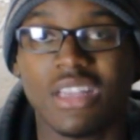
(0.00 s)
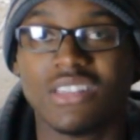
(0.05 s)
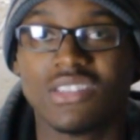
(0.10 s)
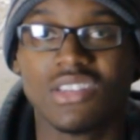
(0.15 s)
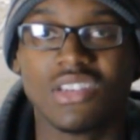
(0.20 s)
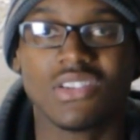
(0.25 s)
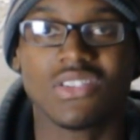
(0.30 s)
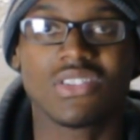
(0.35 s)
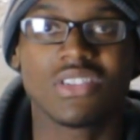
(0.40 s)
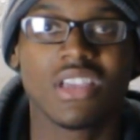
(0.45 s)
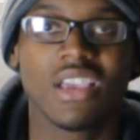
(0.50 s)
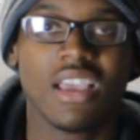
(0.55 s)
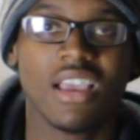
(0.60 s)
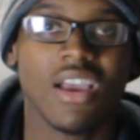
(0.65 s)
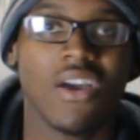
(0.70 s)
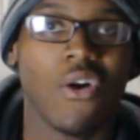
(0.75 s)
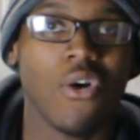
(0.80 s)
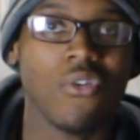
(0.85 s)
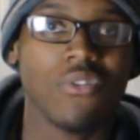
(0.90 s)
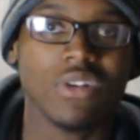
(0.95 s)
It's just
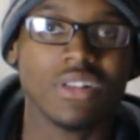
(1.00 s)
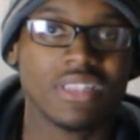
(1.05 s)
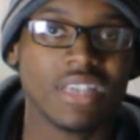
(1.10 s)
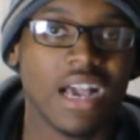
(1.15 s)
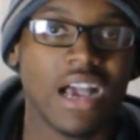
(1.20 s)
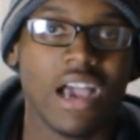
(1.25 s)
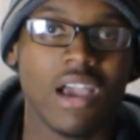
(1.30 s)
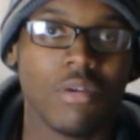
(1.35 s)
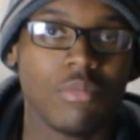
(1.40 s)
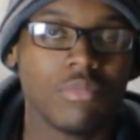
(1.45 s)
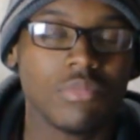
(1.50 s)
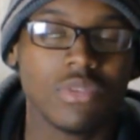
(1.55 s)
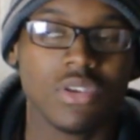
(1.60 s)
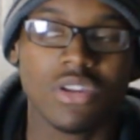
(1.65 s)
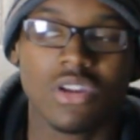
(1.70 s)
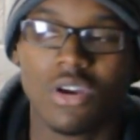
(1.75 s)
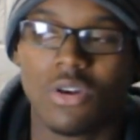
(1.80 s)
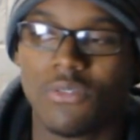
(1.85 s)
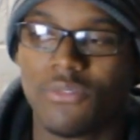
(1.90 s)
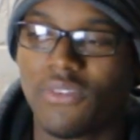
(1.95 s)
over time, you
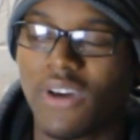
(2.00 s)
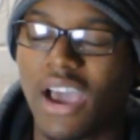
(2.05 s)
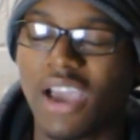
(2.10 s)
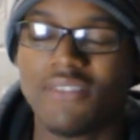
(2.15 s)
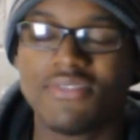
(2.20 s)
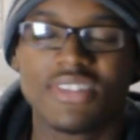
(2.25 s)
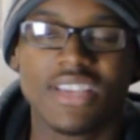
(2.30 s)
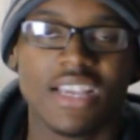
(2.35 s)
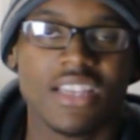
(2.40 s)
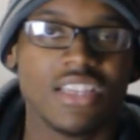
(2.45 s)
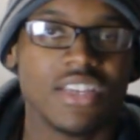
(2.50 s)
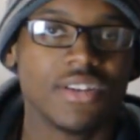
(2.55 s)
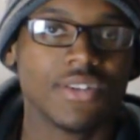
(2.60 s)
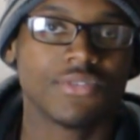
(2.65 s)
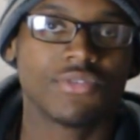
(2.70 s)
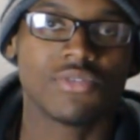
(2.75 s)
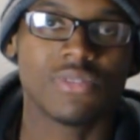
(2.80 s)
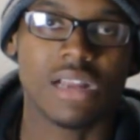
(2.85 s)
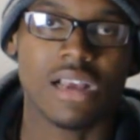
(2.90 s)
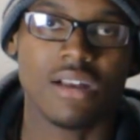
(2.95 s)
know, 5-10
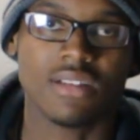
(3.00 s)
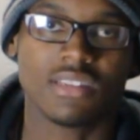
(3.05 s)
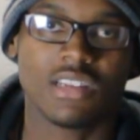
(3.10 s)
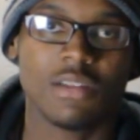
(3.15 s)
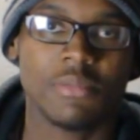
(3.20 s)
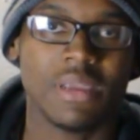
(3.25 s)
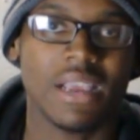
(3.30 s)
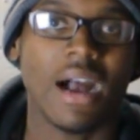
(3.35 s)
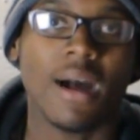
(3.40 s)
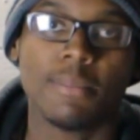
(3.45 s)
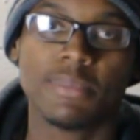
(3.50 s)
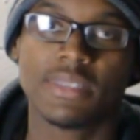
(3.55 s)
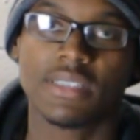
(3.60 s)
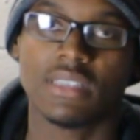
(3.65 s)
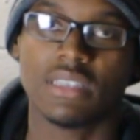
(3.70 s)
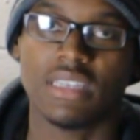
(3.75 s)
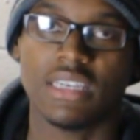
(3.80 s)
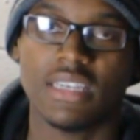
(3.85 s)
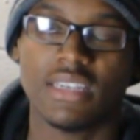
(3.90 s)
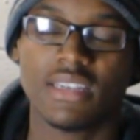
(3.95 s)
years from now, it's going to be
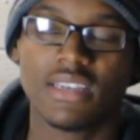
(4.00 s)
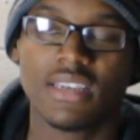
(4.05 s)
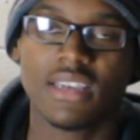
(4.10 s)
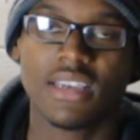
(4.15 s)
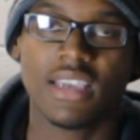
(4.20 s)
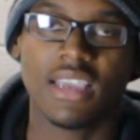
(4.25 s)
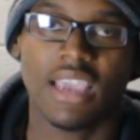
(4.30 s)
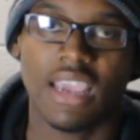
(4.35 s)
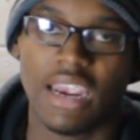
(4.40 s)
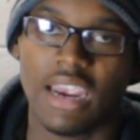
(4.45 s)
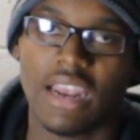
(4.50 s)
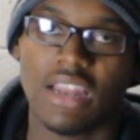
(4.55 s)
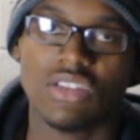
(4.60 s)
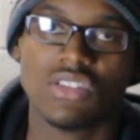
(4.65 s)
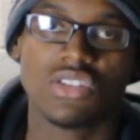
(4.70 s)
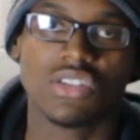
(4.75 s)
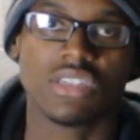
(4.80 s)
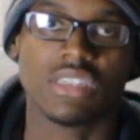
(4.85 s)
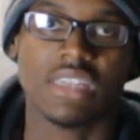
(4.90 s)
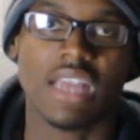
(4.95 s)
obsolete and
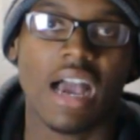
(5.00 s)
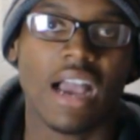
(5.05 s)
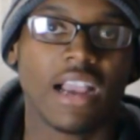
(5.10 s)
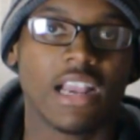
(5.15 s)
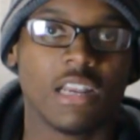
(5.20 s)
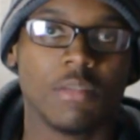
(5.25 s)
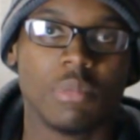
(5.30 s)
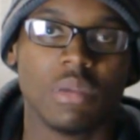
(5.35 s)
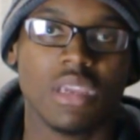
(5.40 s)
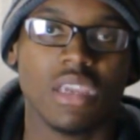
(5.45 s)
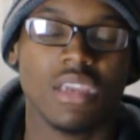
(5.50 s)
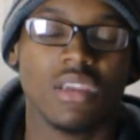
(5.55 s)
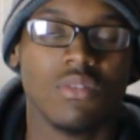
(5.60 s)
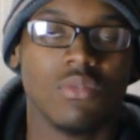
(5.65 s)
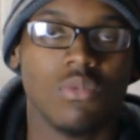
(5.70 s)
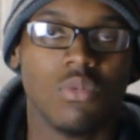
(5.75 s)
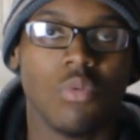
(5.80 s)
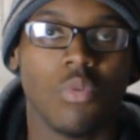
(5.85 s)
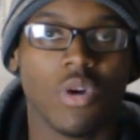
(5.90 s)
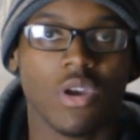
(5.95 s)
it's just not going to be
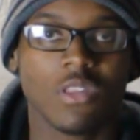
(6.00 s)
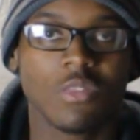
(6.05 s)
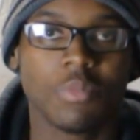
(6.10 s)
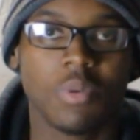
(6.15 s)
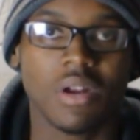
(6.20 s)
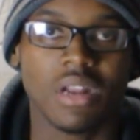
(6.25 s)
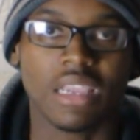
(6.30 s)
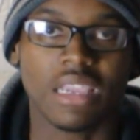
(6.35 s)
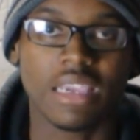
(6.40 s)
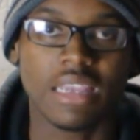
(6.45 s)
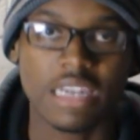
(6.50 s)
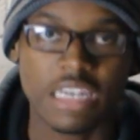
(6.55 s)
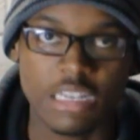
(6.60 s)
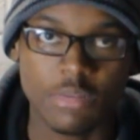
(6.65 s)
worth putting in